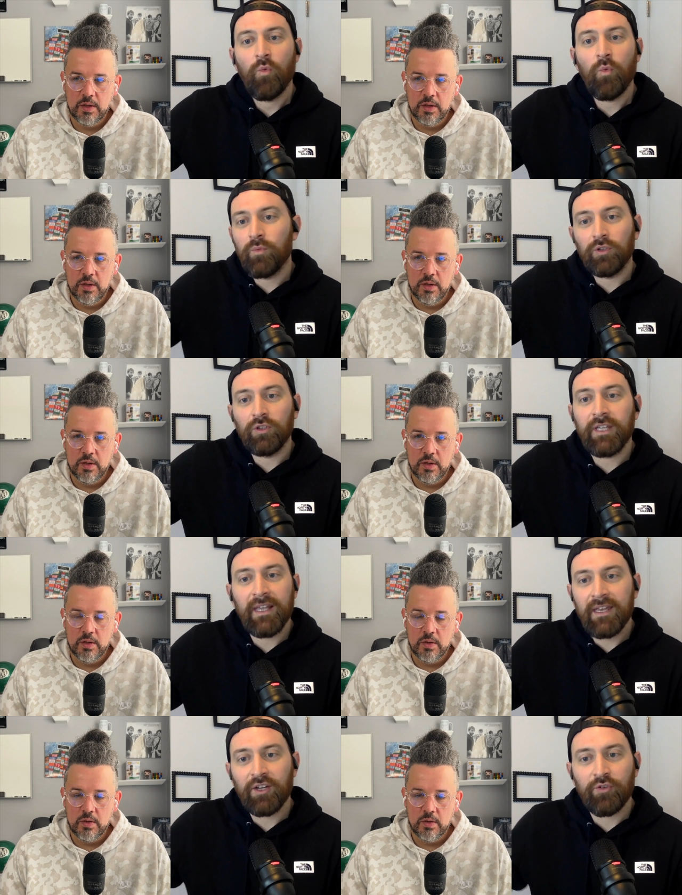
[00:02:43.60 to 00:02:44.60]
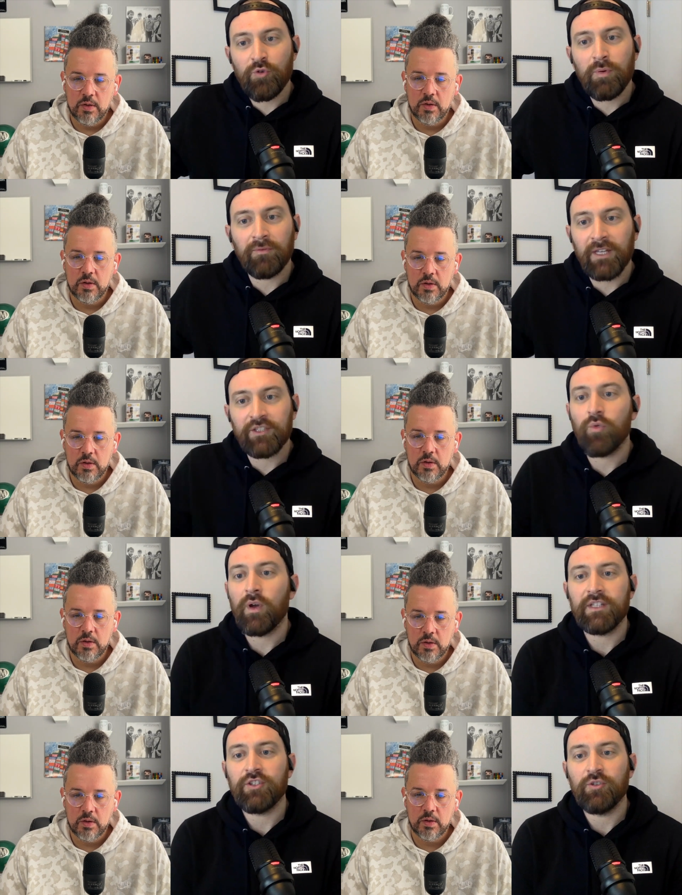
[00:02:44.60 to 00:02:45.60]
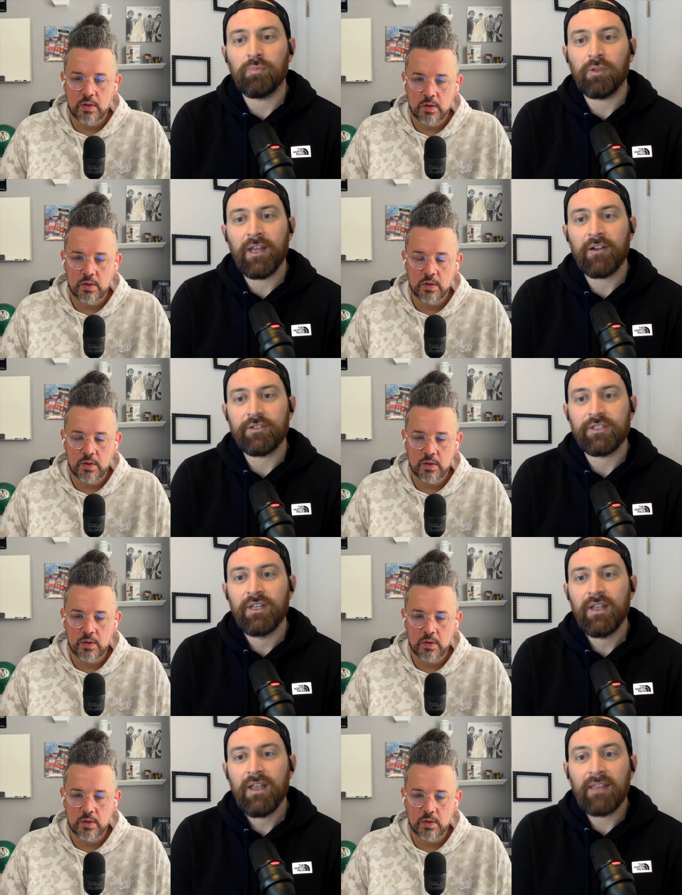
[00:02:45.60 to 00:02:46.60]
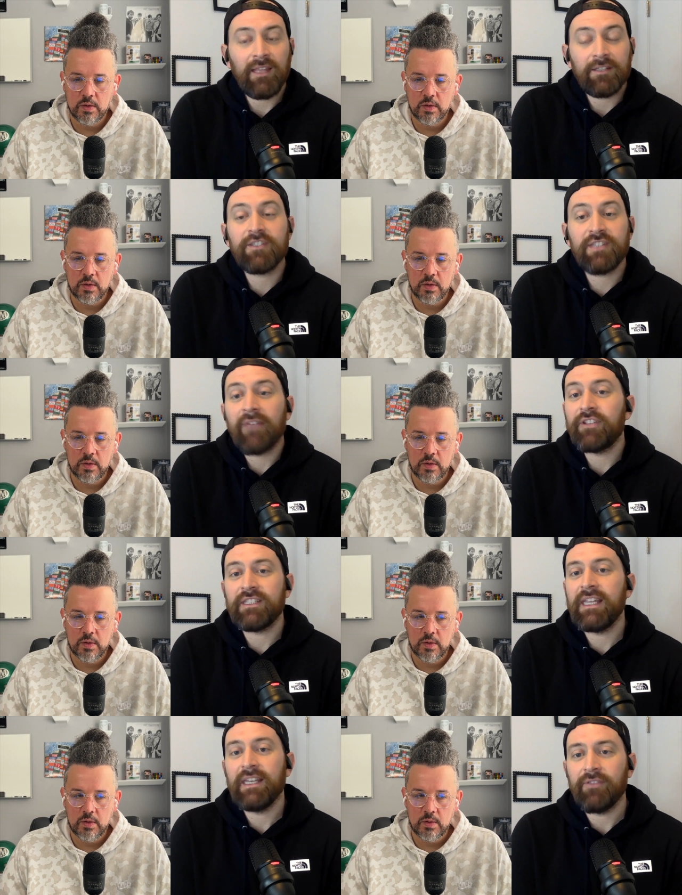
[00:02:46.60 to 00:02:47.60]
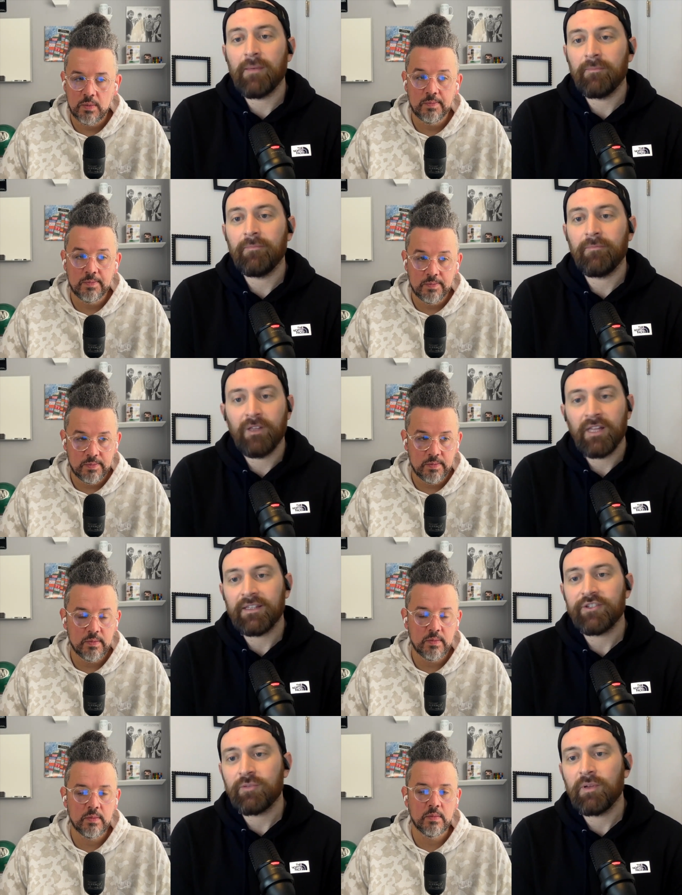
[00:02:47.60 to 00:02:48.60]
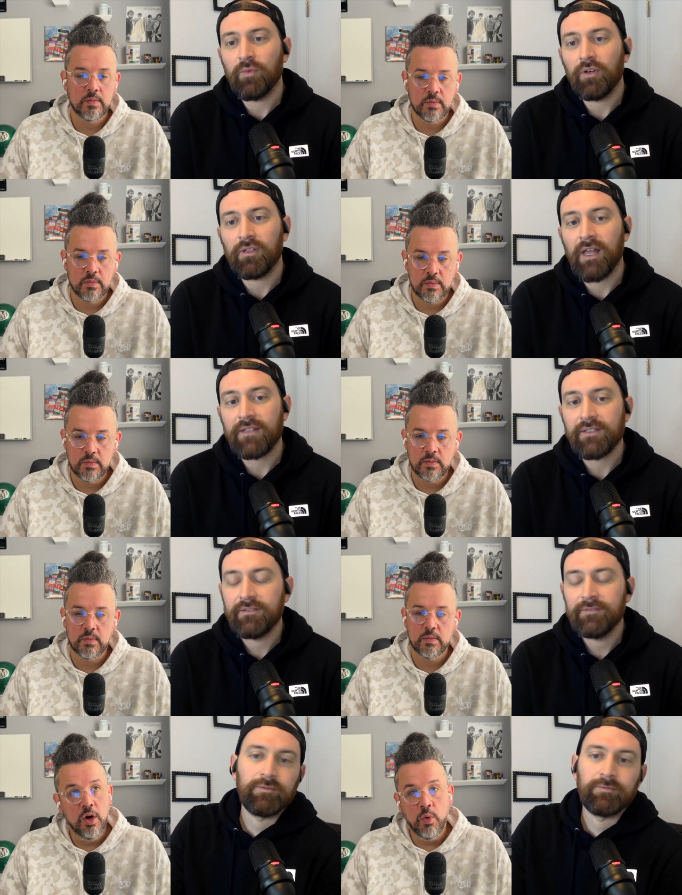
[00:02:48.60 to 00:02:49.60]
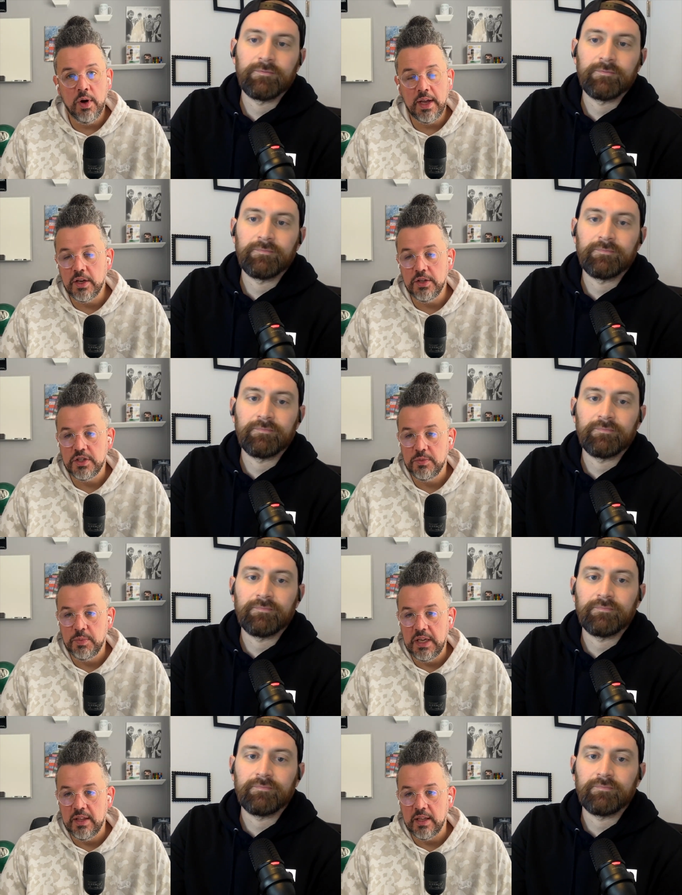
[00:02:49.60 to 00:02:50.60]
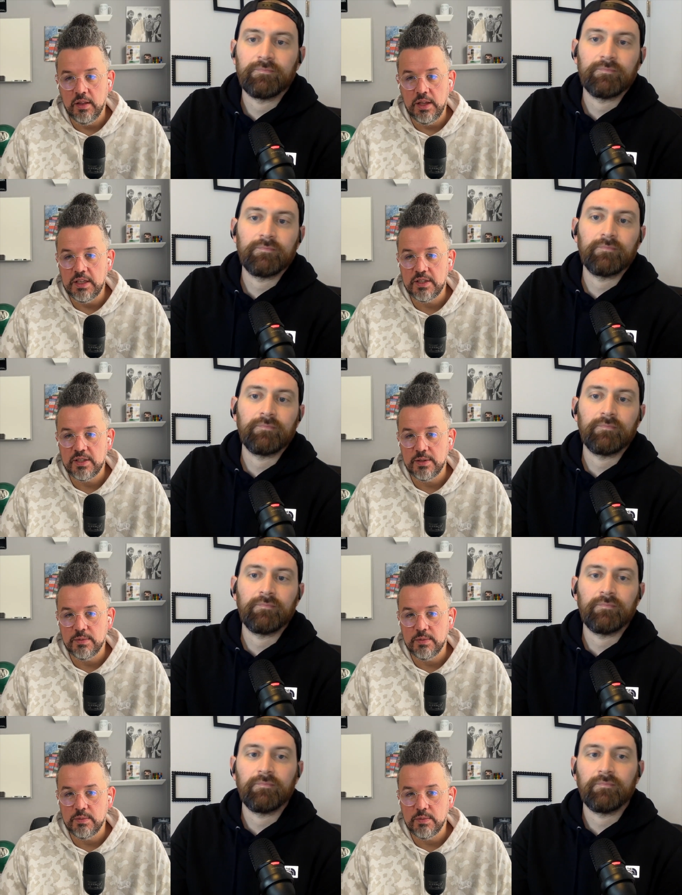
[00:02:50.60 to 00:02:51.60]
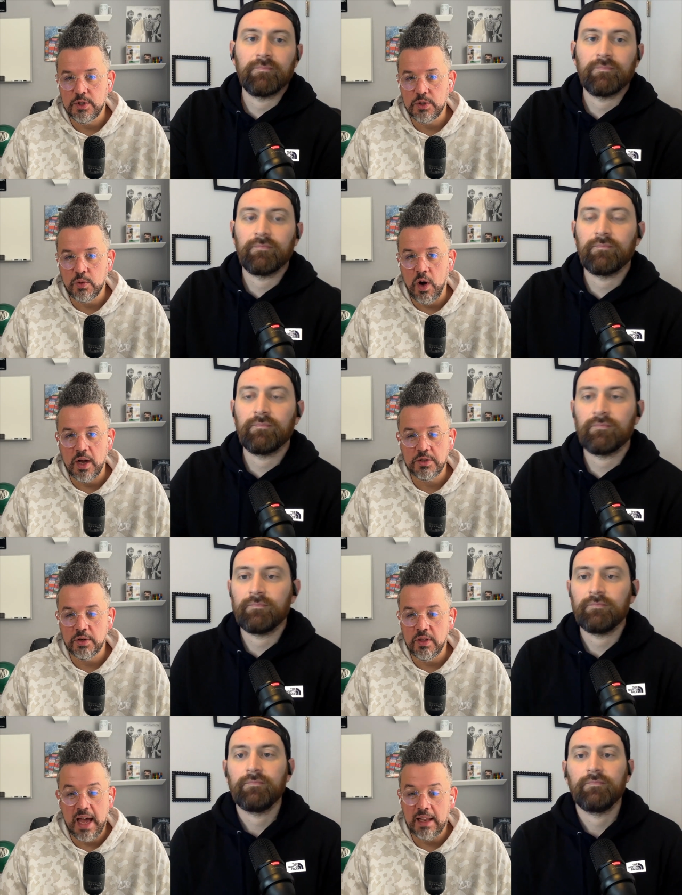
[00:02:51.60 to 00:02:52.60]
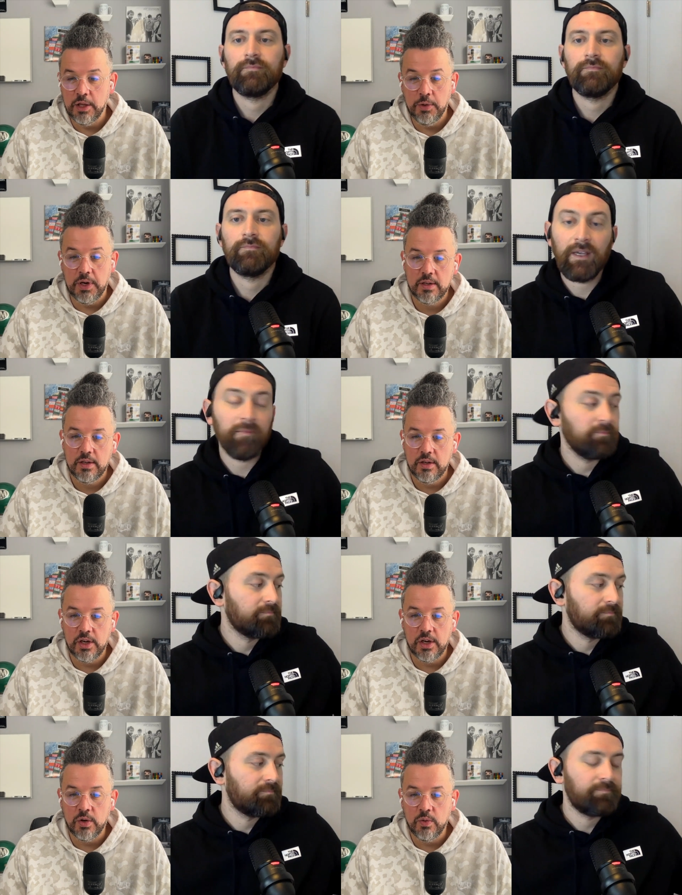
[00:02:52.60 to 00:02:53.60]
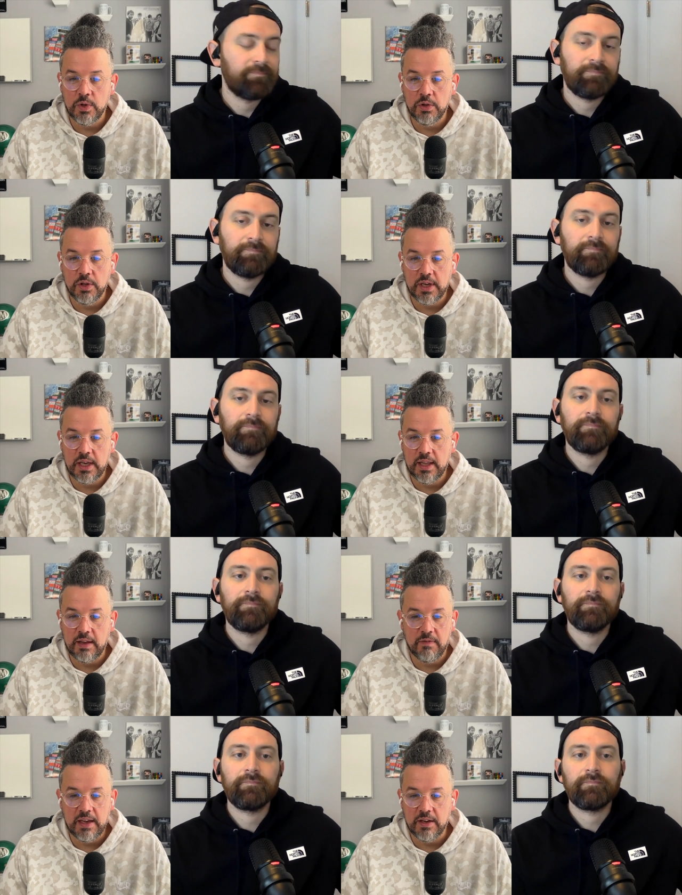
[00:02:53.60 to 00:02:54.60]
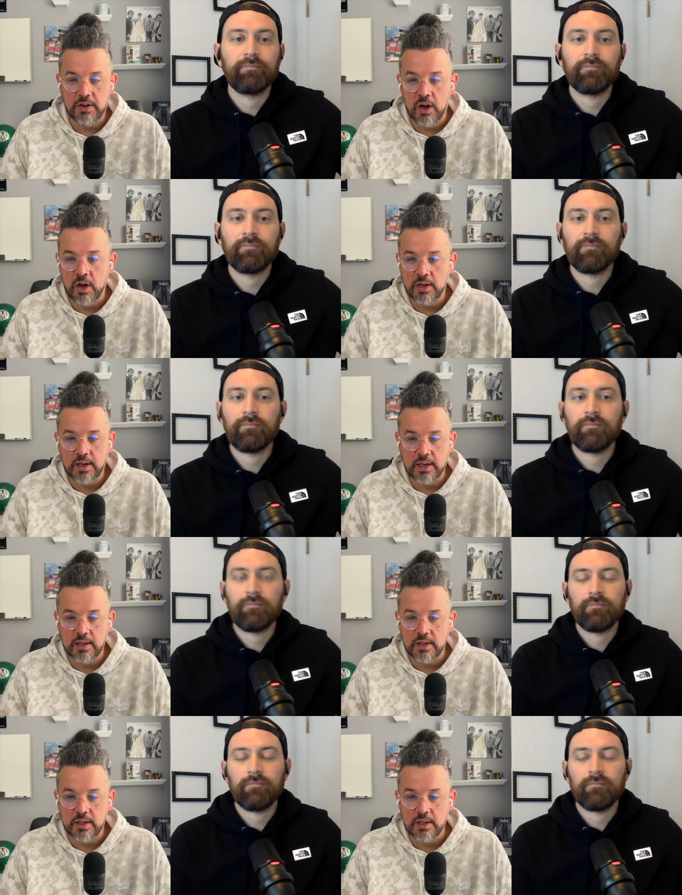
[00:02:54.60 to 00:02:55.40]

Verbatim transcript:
Speaker 1: when we're looking at a group of like 22 players and like 17 of them feel like they should be world class.
Speaker 2: Well, it could just be that these squads are that loaded. Yeah. You know, when you look at like Van de Donk and Le